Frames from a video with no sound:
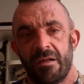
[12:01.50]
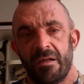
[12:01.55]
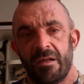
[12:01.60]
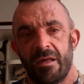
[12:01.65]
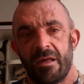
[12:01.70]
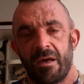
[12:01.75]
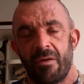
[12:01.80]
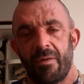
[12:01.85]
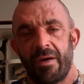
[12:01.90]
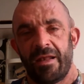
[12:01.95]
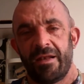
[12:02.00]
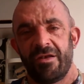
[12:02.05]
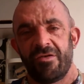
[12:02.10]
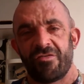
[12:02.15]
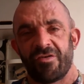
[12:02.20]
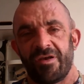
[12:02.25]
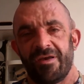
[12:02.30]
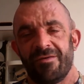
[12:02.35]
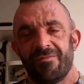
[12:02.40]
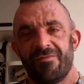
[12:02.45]
Leo
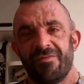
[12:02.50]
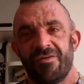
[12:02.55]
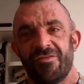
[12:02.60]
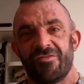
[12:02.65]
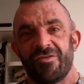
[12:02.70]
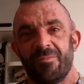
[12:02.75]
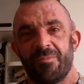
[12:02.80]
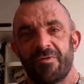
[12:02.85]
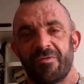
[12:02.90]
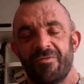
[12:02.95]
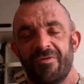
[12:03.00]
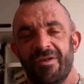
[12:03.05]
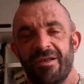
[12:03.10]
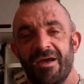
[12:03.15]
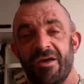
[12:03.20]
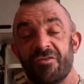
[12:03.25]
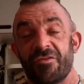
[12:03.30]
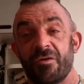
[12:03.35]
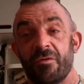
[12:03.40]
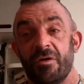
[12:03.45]
energy, the Jupiter in
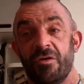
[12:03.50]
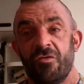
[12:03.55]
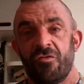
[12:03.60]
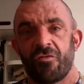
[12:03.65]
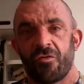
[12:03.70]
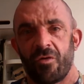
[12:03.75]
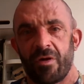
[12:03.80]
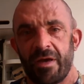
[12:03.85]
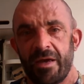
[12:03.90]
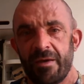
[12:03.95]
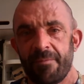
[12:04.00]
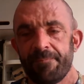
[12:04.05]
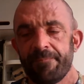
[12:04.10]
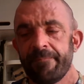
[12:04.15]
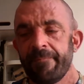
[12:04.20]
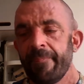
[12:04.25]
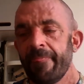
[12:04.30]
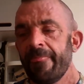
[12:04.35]
there. So enjoy it.